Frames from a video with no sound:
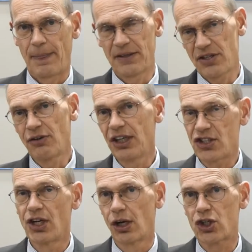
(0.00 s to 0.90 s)
It's a
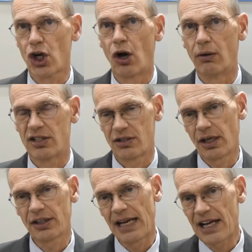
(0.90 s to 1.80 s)
regional show, it's
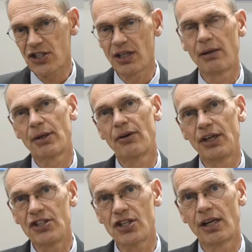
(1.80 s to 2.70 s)
not a national but a
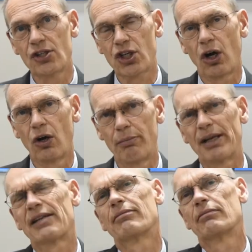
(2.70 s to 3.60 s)
regional show,
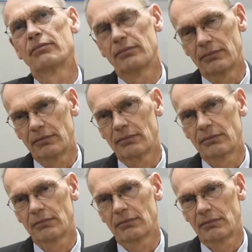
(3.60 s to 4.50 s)
but
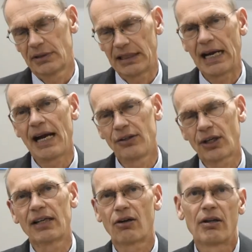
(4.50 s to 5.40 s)
yeah, you
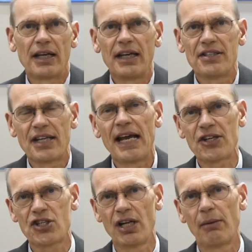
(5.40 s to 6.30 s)
can call that
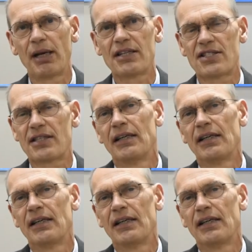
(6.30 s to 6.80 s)
international, but it's